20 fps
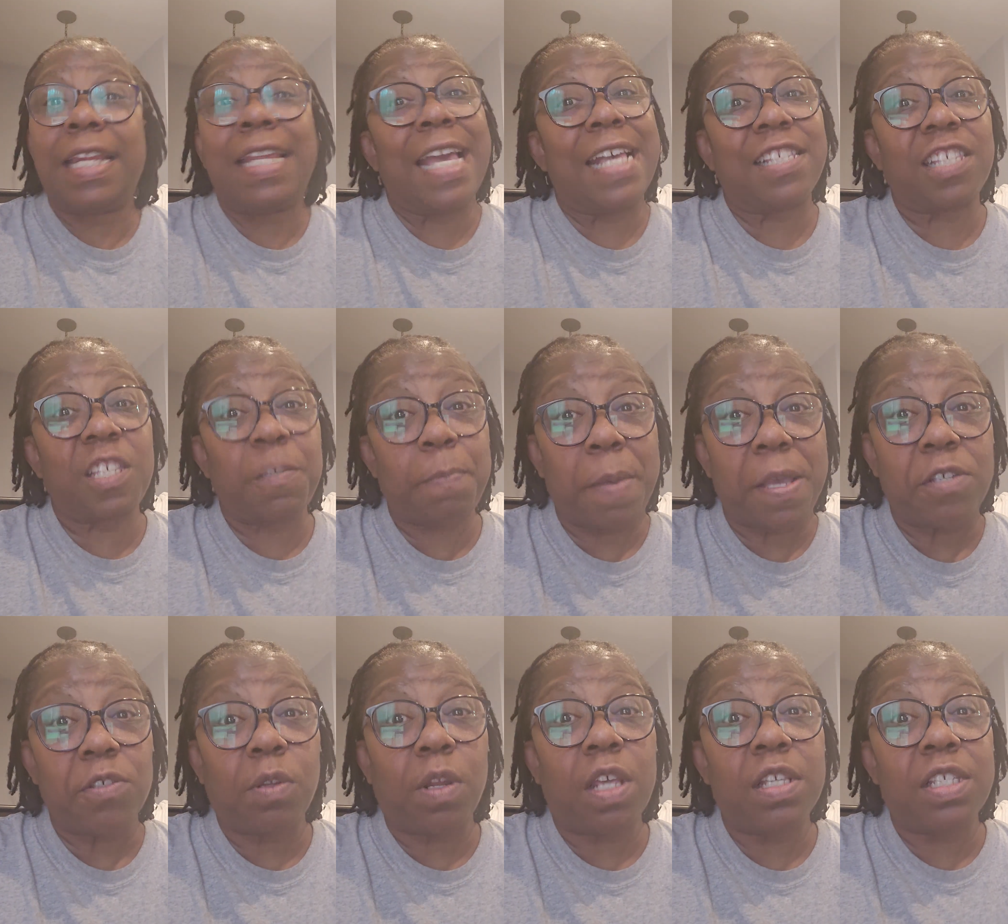and he has a
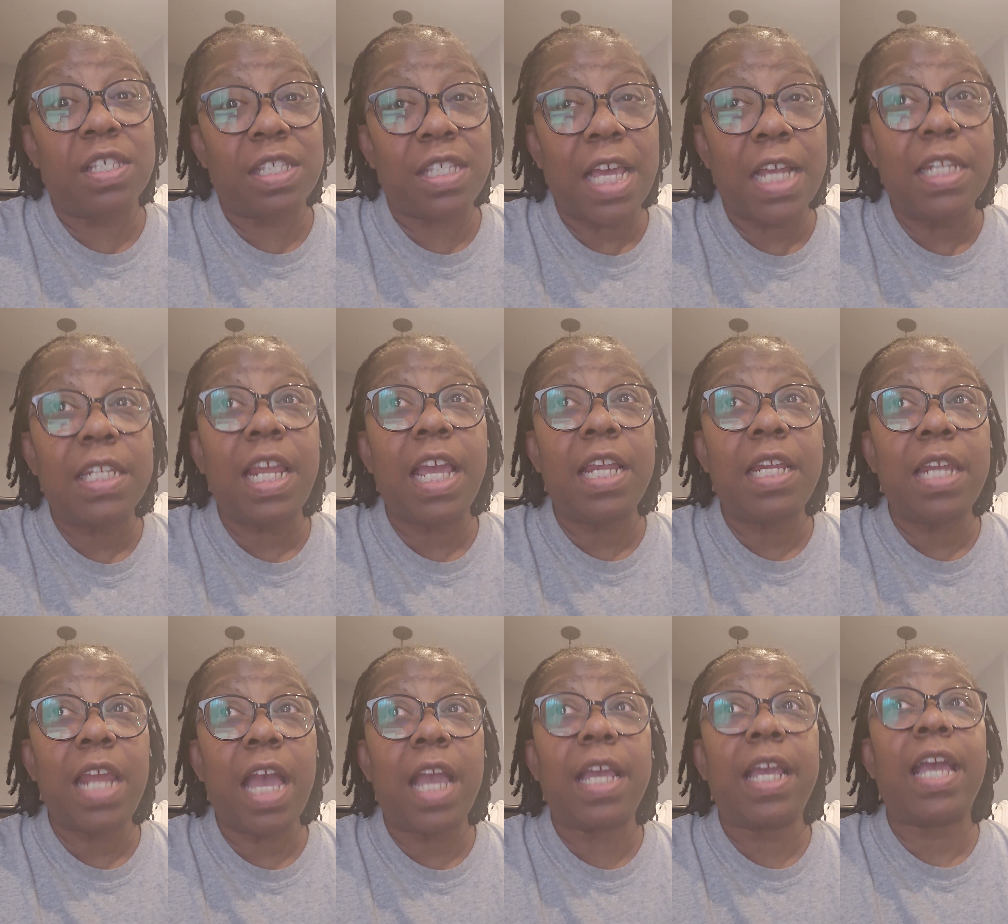special on Sunday
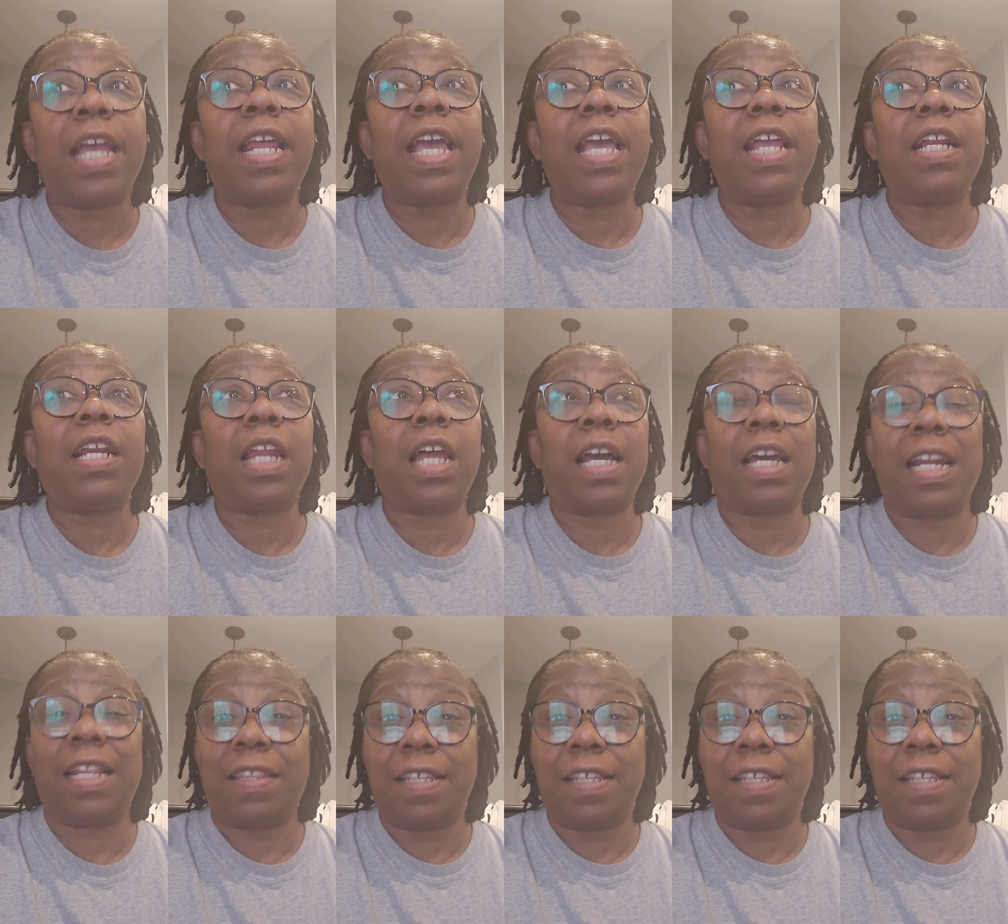night at 8 o'clock.